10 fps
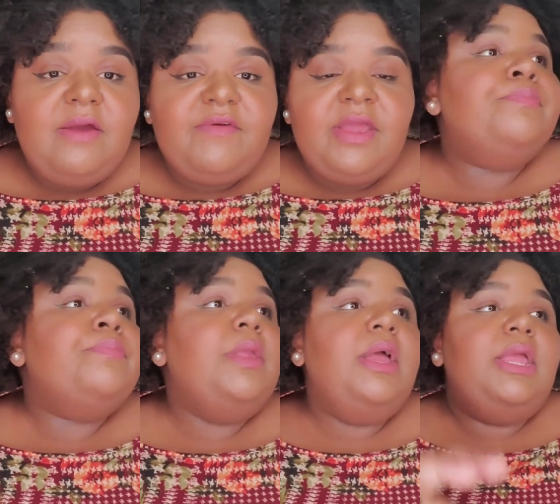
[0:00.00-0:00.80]
of it.
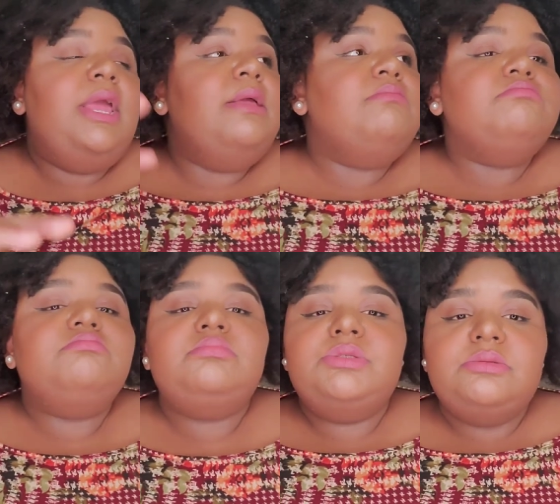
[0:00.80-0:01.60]
Again,
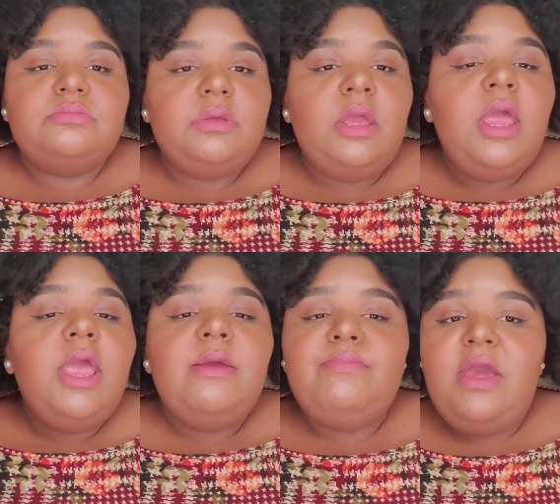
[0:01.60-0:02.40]

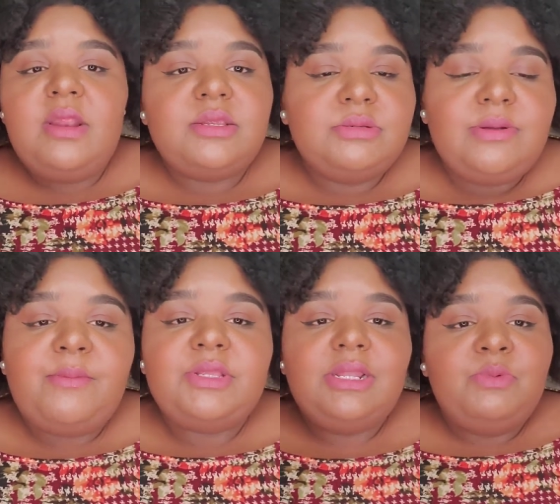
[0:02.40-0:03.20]
be honest,
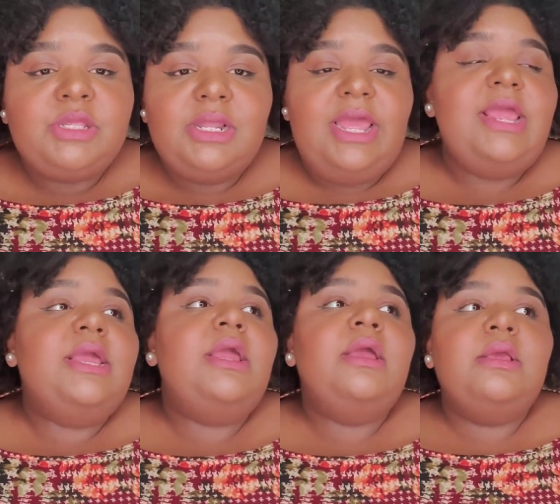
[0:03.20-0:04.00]
subscribe with the, with the
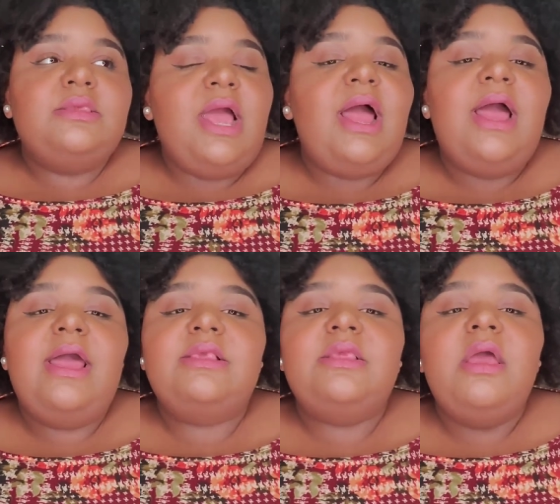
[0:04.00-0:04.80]
link,
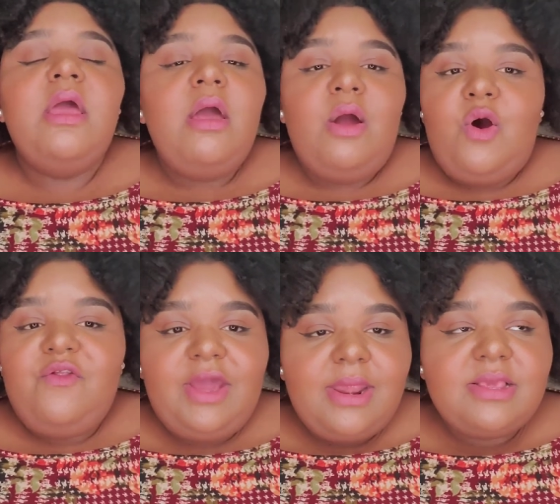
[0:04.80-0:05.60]
size,
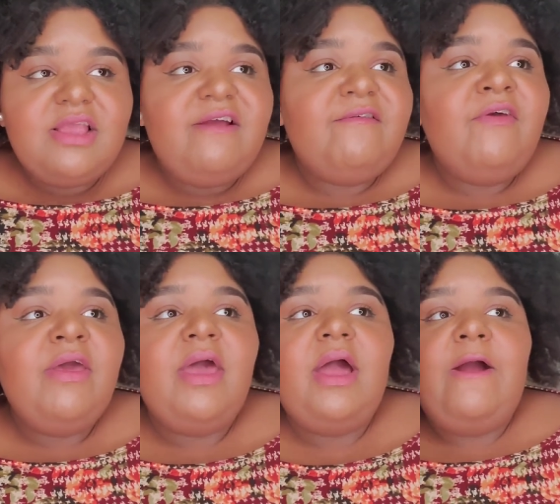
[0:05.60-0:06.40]
all that kind of stuff.
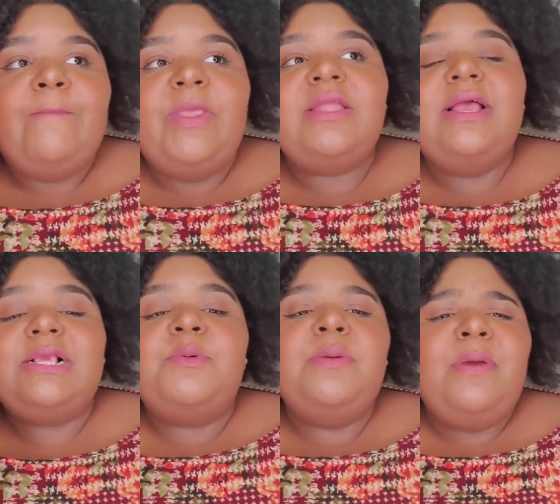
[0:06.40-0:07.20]
Um, it
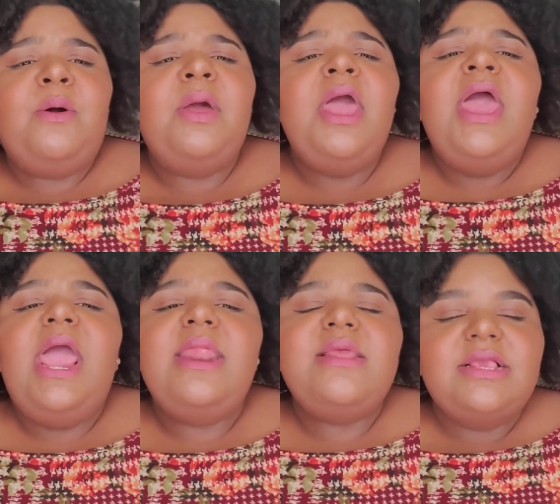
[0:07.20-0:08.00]
does come with a belt.
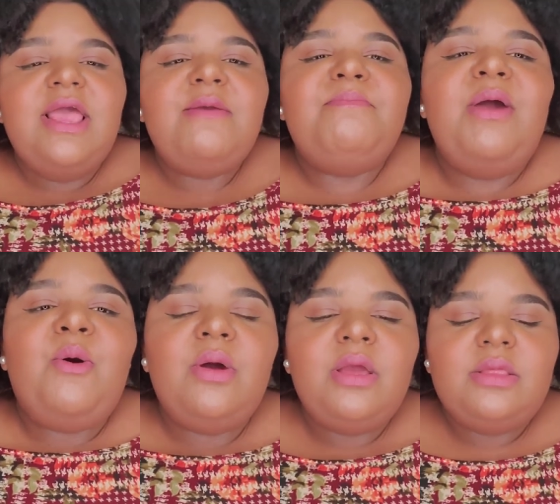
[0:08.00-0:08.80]
And it does have belt